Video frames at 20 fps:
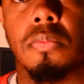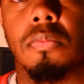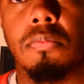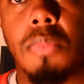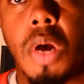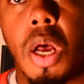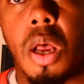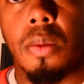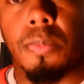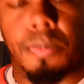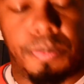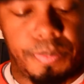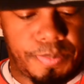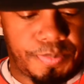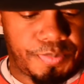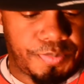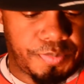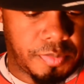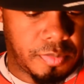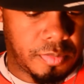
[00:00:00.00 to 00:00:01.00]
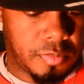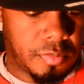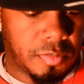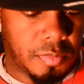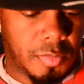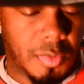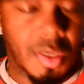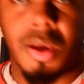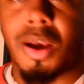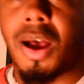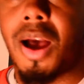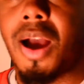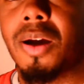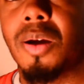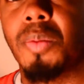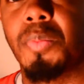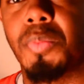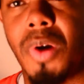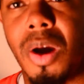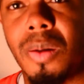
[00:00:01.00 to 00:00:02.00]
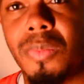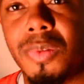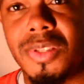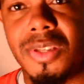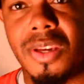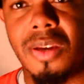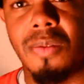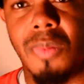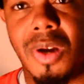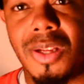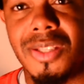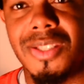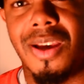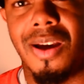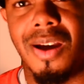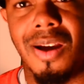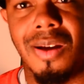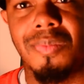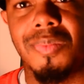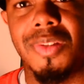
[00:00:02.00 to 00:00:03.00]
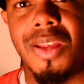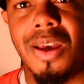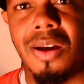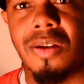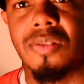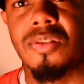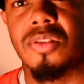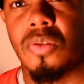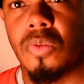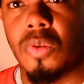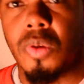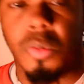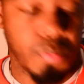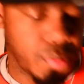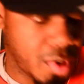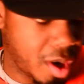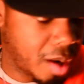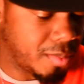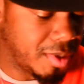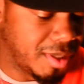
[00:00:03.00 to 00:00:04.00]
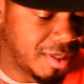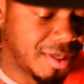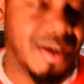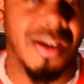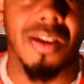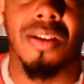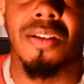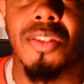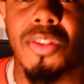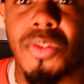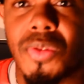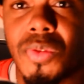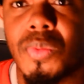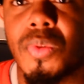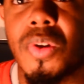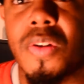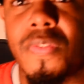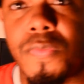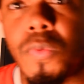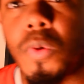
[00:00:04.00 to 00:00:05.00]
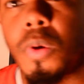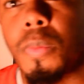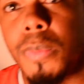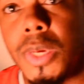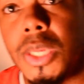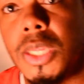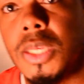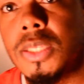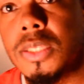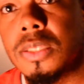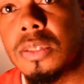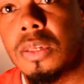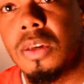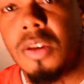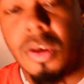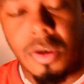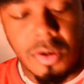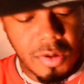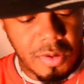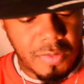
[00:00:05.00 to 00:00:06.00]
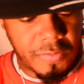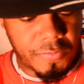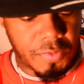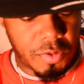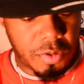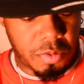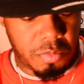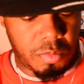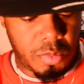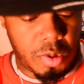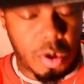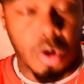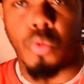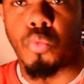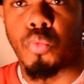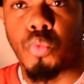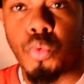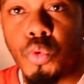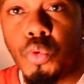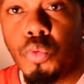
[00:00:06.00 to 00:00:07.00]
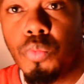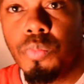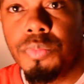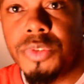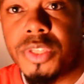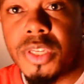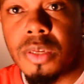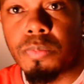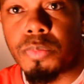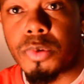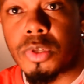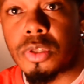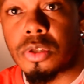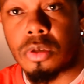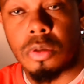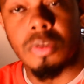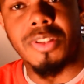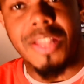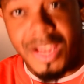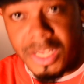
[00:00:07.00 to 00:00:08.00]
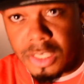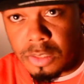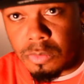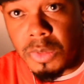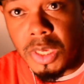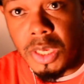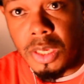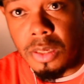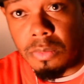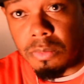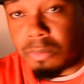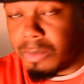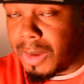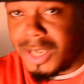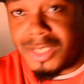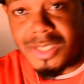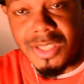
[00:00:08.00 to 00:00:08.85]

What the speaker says: But I could probably take my time down, so it probably take 3 or 4 minutes from a room temperature. That's me, my